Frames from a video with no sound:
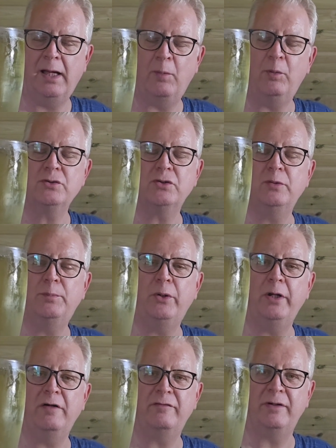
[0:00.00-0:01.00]
I was going to
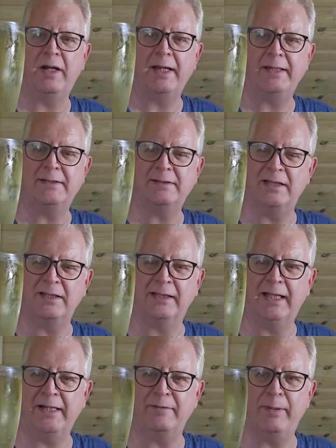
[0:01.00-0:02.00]
pour it over ice
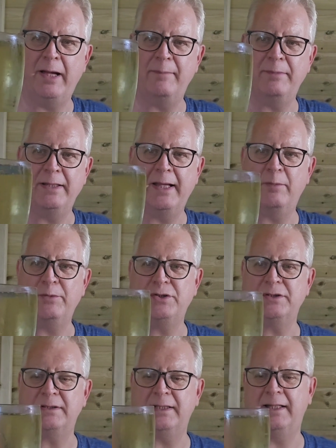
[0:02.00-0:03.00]
and kind of pat me now,
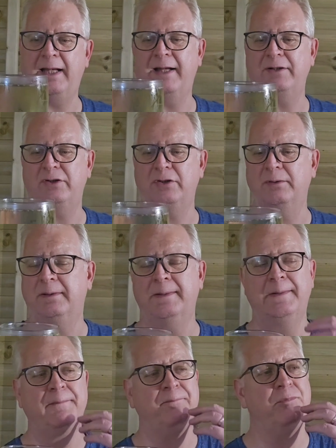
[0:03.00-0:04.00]
which is I had done.
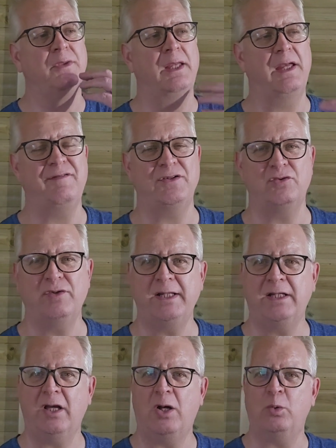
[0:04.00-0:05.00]
If it's
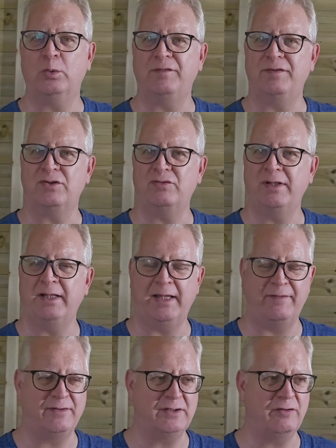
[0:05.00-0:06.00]
really cold, if
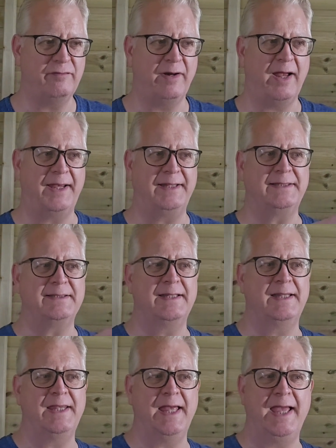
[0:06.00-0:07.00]
it's over ice,
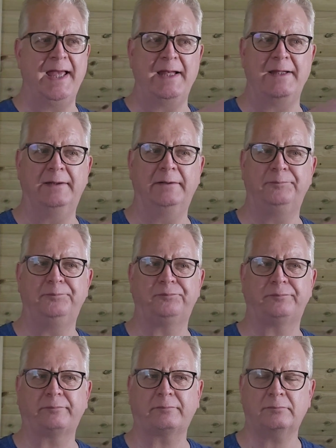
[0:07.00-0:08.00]
then
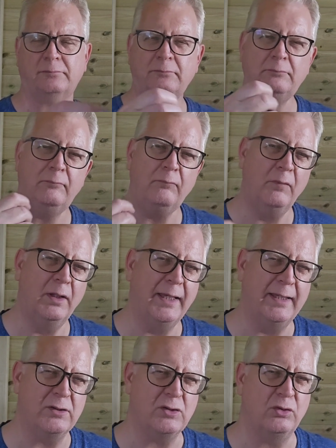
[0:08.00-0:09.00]

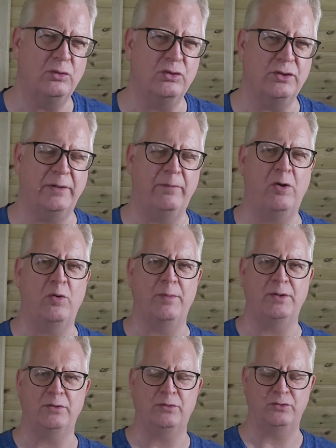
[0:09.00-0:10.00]
it dulls the aroma,
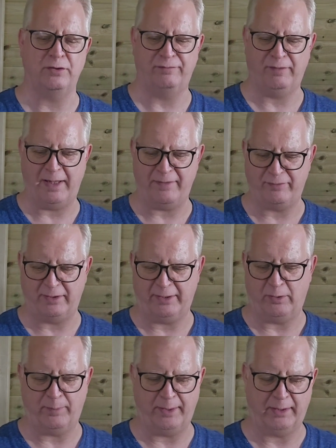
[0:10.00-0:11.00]
dulls the flavour a
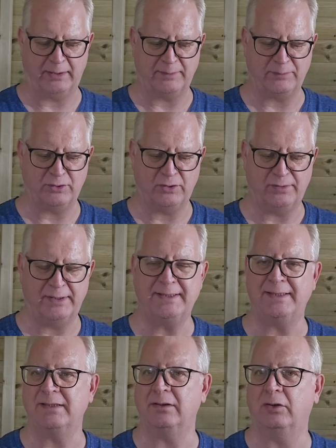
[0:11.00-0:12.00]
little bit, because I'm sure
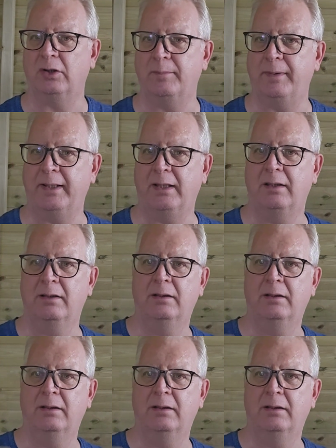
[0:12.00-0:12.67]
this isn't going to be